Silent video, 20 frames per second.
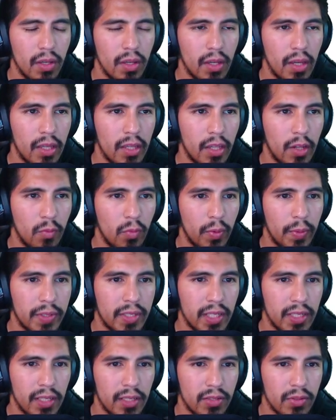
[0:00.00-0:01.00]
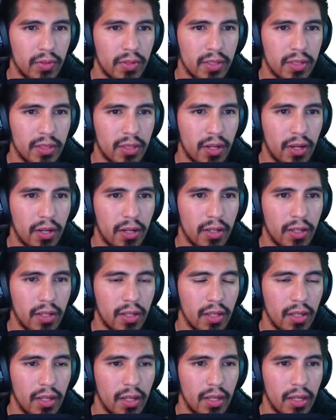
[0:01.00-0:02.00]
And then when we change that to a star,
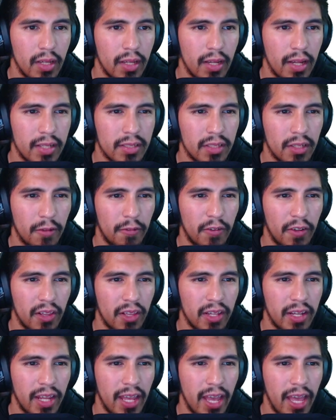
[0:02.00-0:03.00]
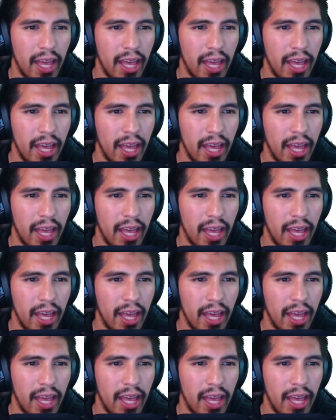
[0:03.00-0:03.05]
it's going to fill in